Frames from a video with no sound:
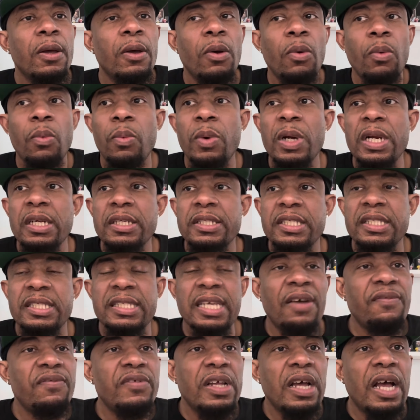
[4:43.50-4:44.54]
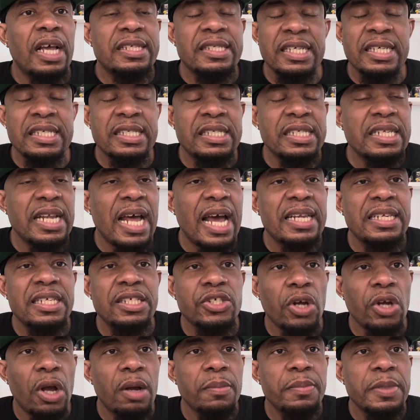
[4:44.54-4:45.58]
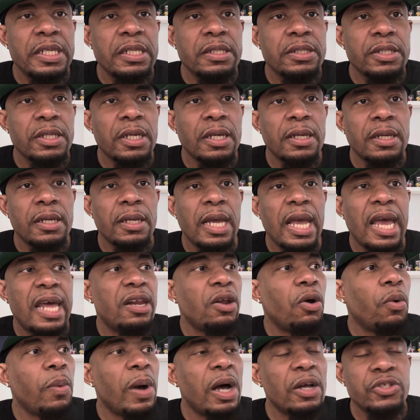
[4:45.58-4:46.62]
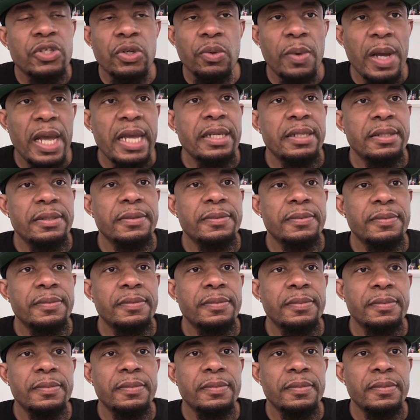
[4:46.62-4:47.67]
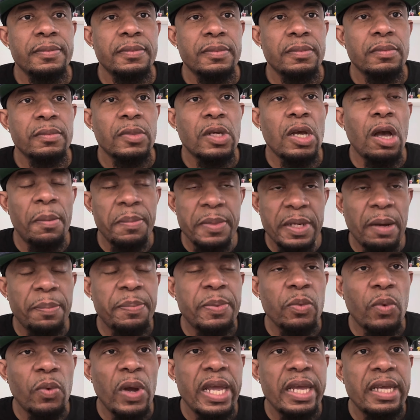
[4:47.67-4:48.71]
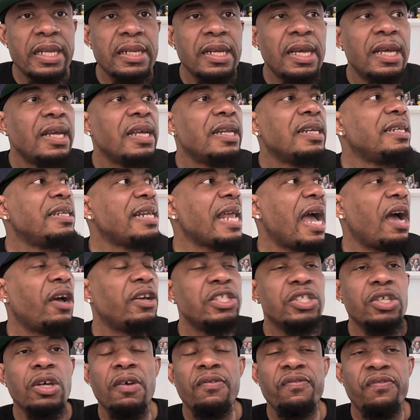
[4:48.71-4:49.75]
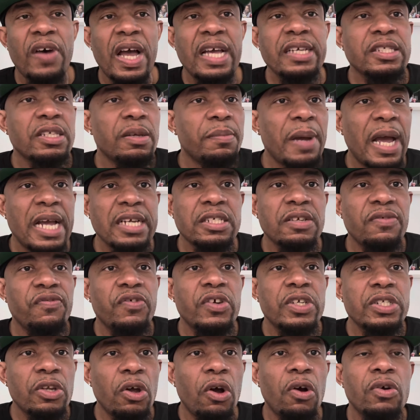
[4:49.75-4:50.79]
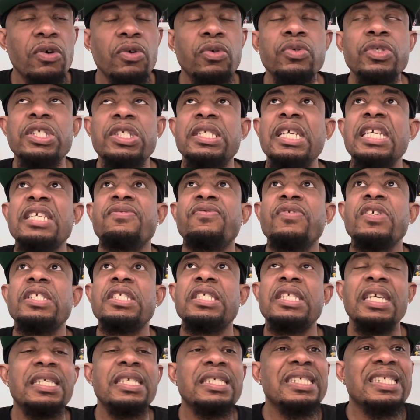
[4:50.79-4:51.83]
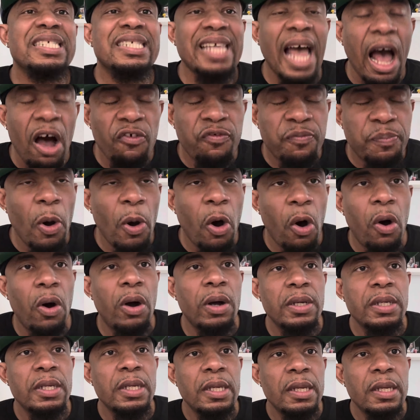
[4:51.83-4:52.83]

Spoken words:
with a 69-inch arm reach, and a welterweight, coming up in weight. Now he's going to fight Sebastian Fundora, who's 6'6", southpaw,